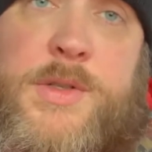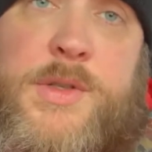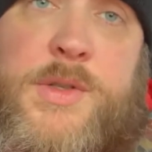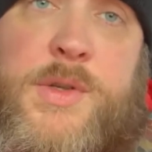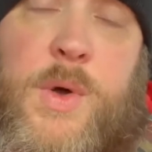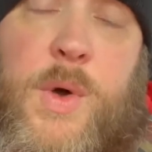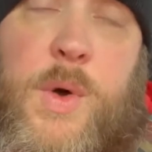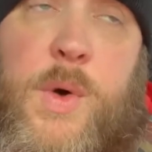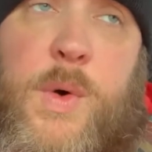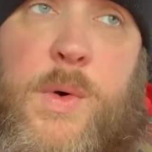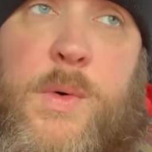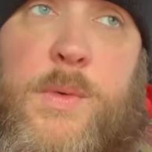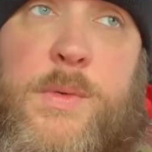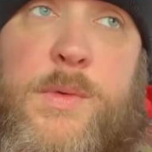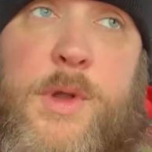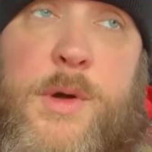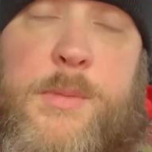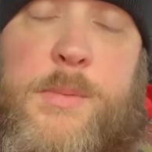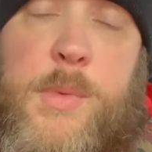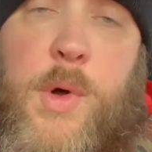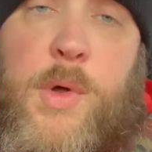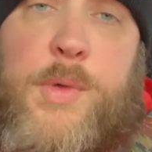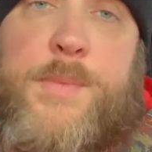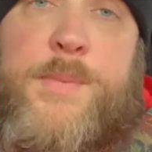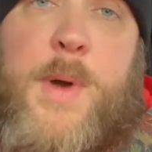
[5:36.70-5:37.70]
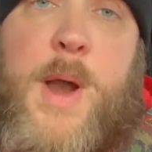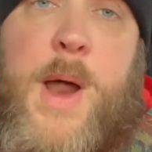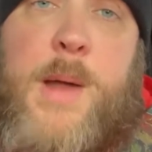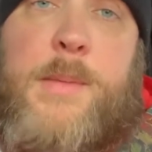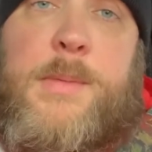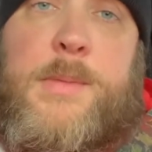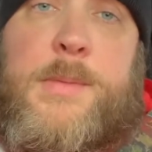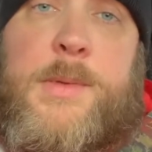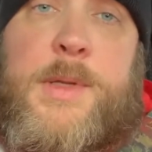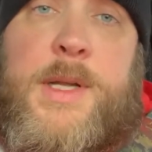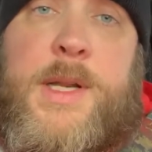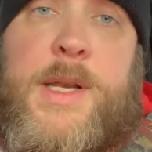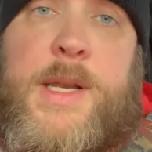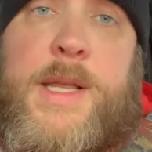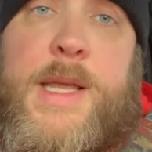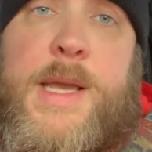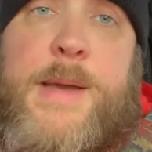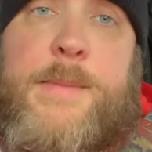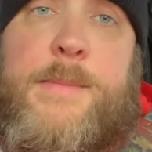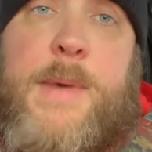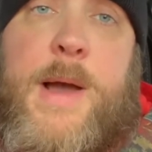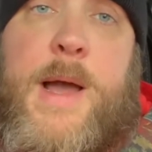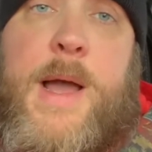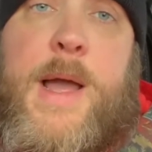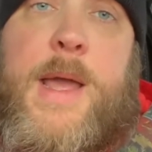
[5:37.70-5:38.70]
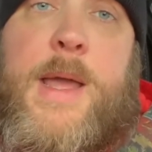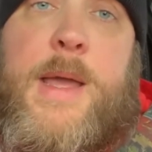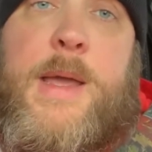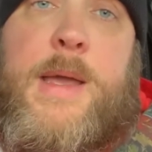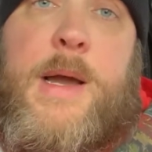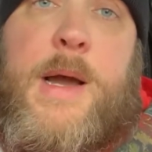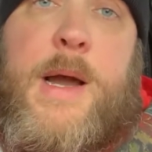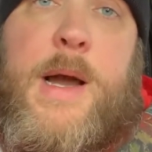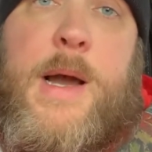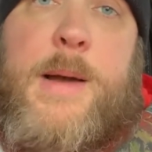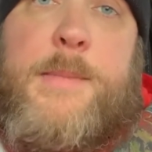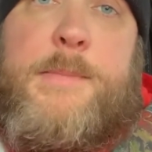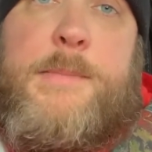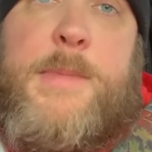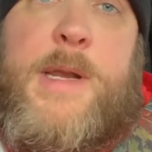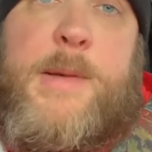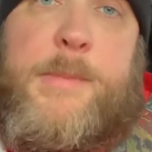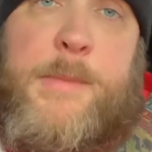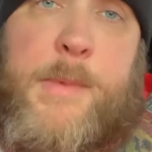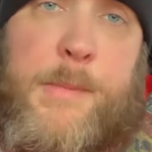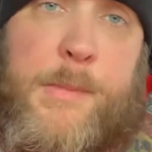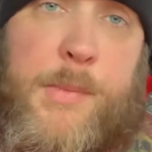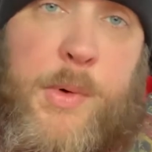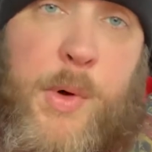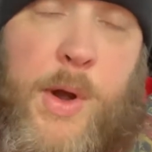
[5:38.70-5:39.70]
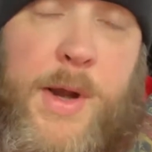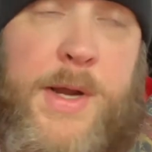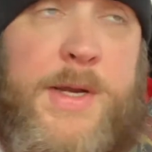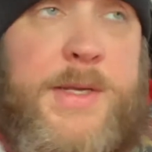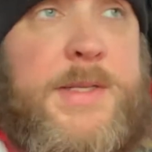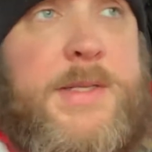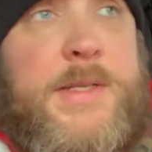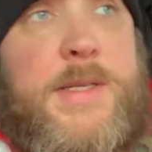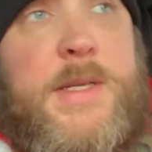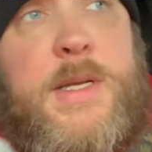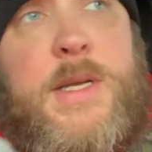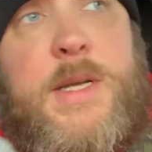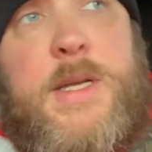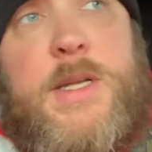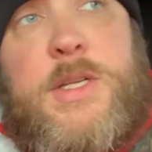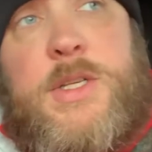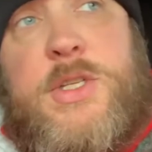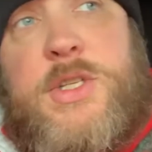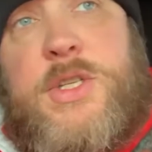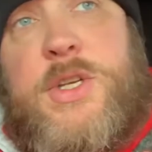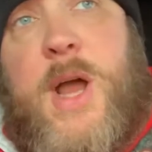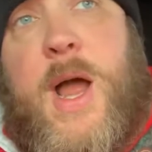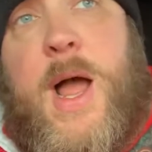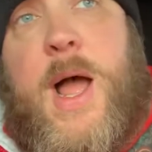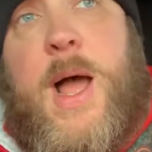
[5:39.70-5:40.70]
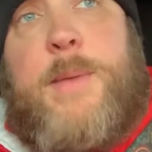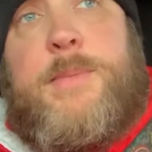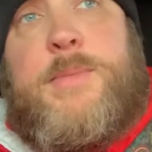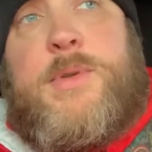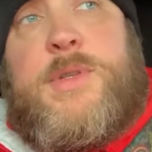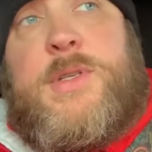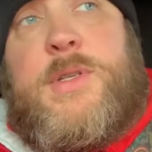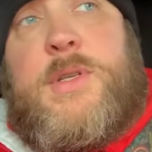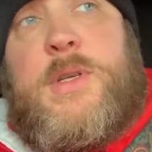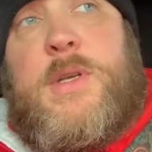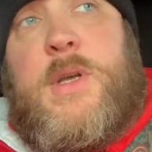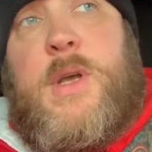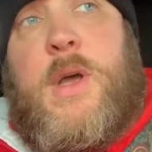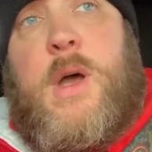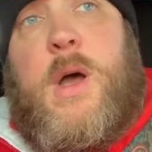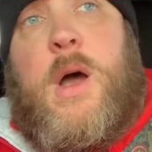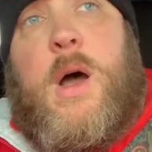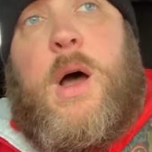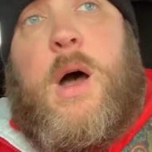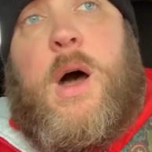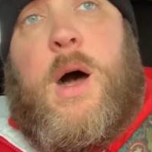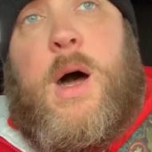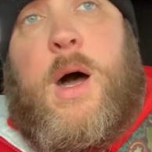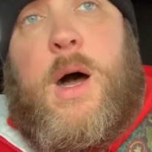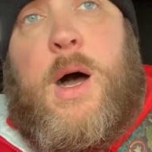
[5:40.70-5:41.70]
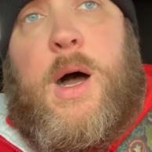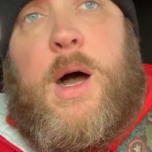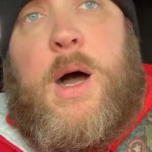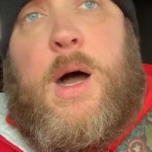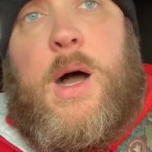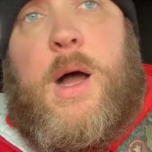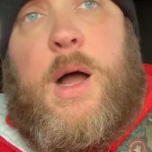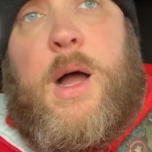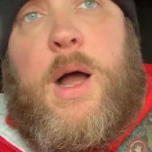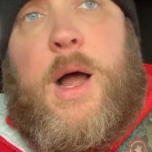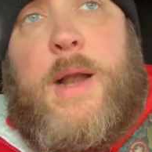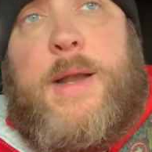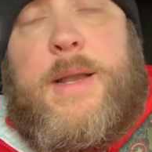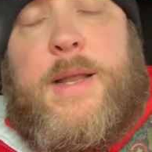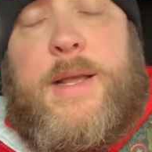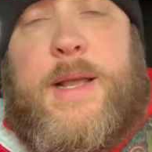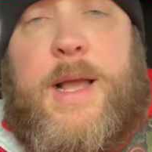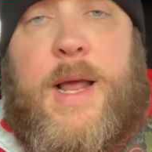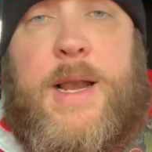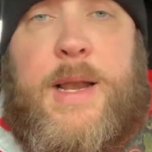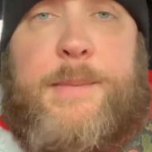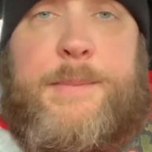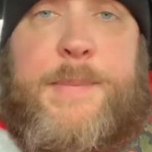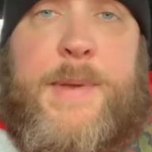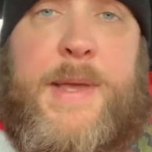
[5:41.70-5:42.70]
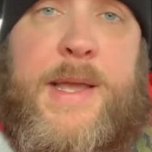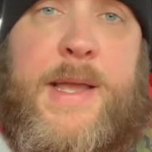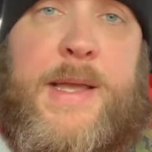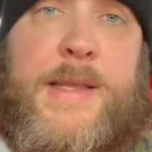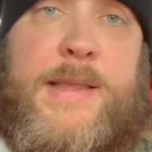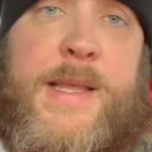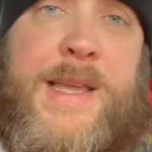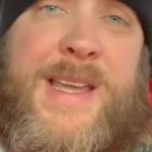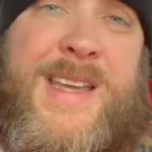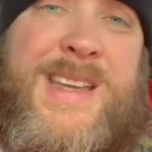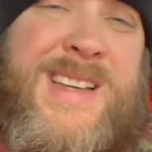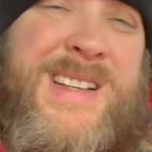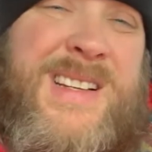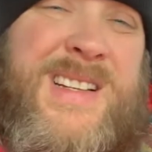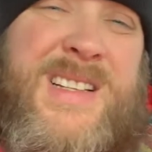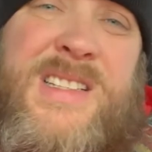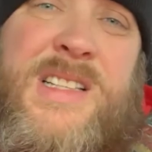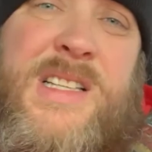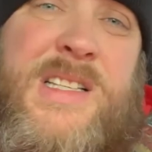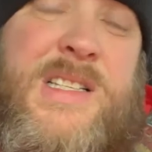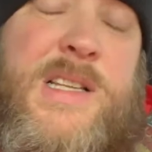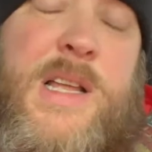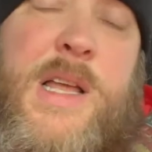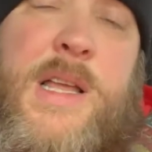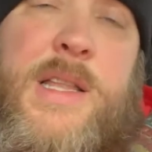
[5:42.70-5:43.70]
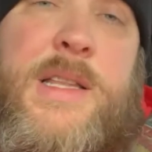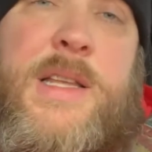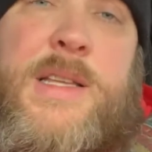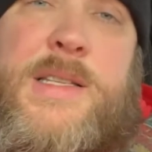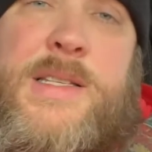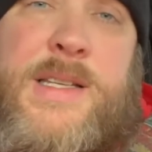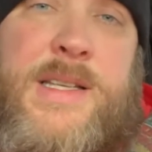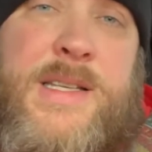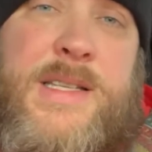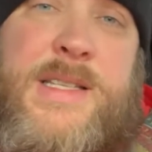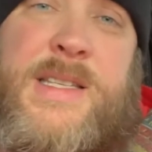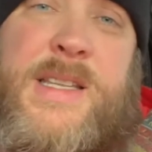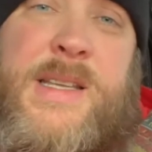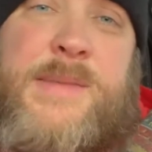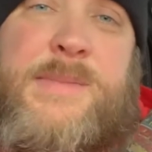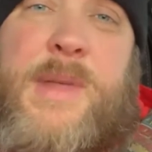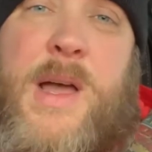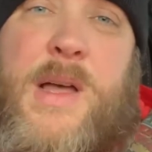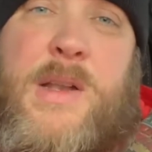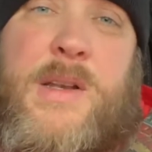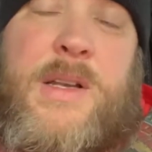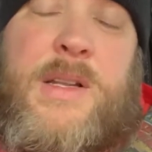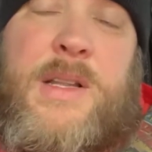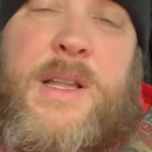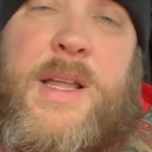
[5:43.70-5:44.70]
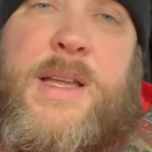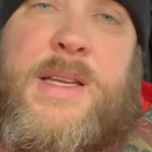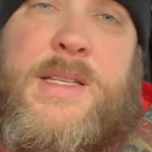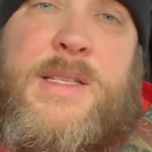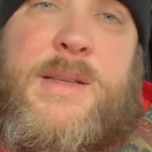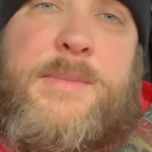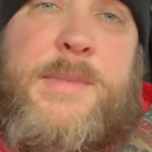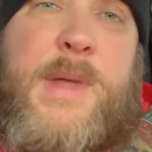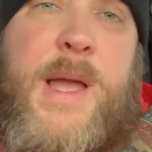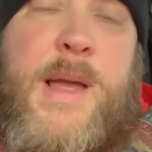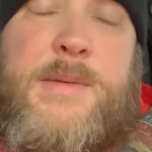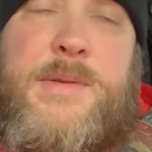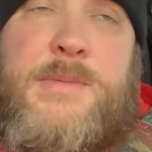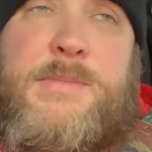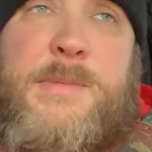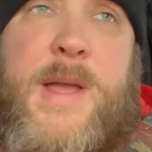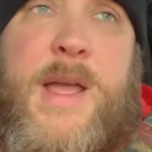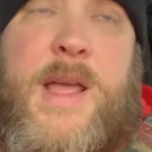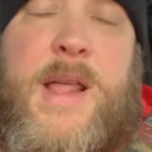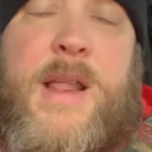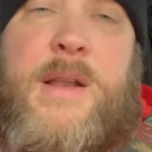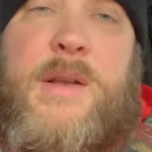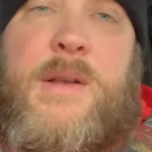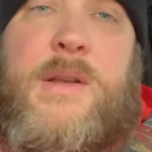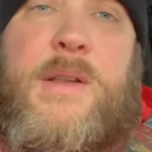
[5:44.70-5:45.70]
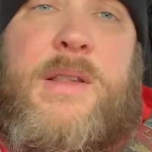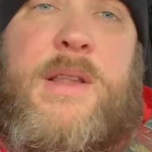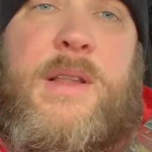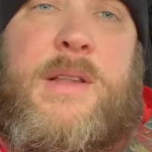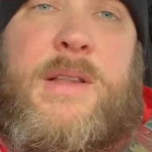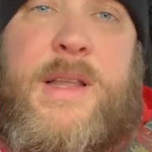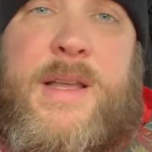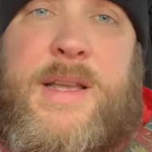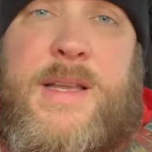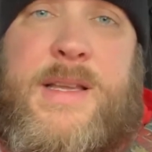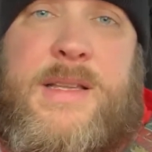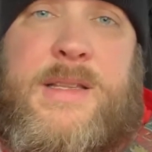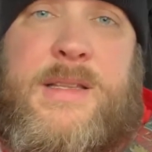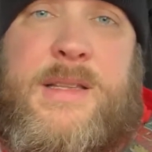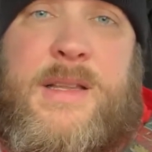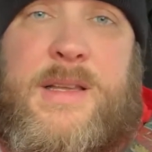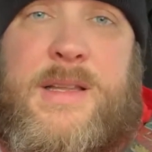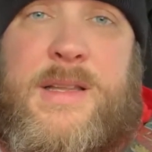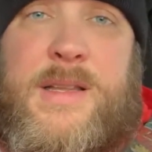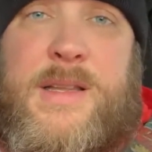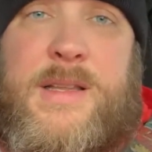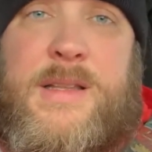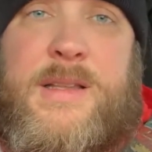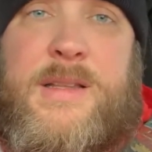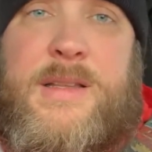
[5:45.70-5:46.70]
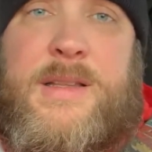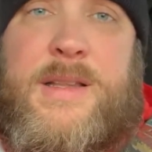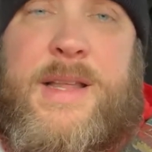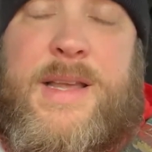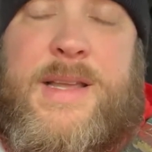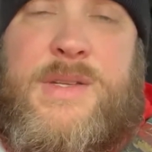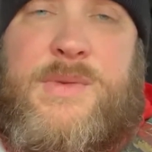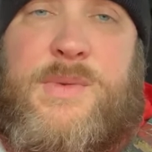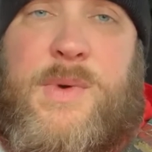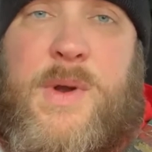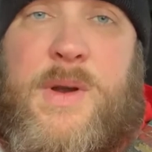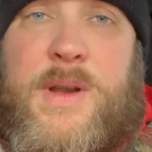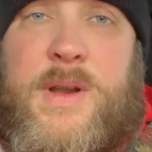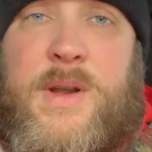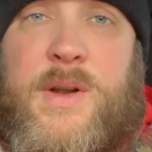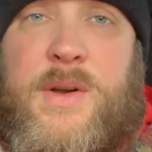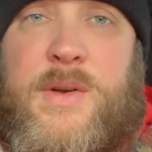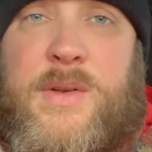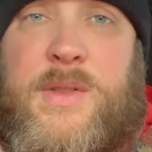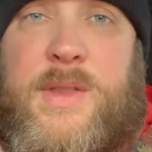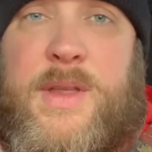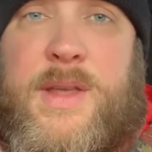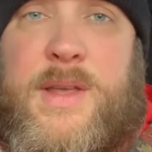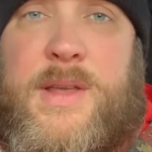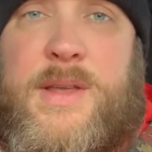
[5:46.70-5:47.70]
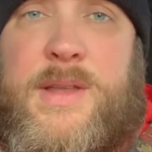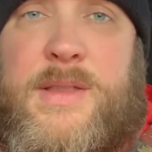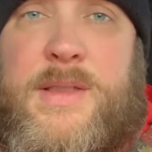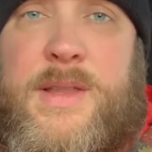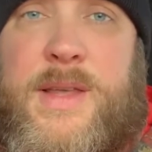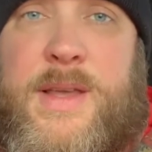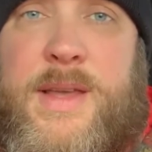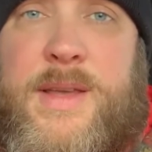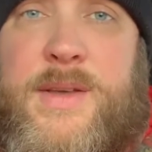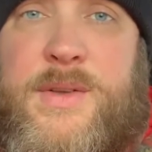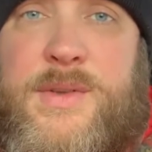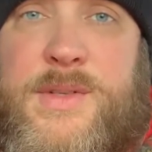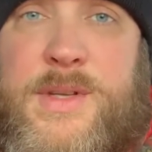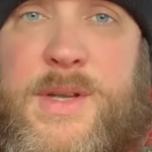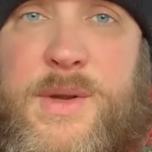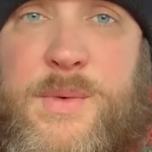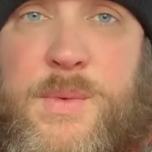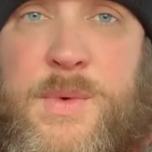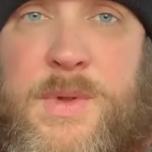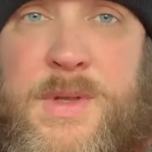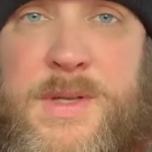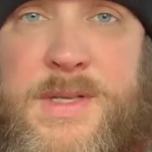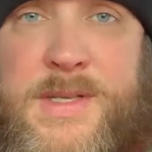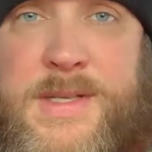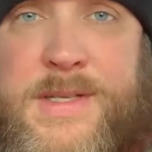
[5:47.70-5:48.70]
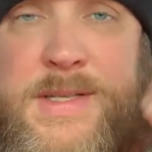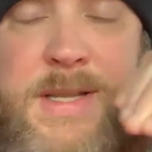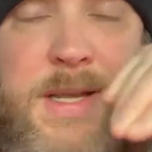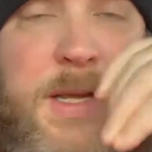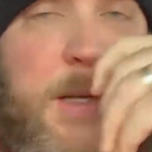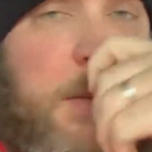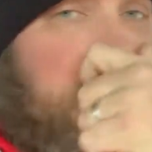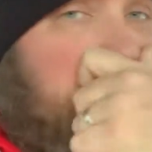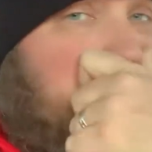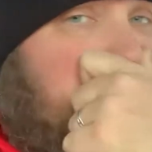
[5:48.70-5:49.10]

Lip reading: So they're both probably going to get my minimum price jobs. I did kind of peek at the hill. It doesn't get steep down to the lake. Sometimes, man, the lakes around here, the hills get really steep.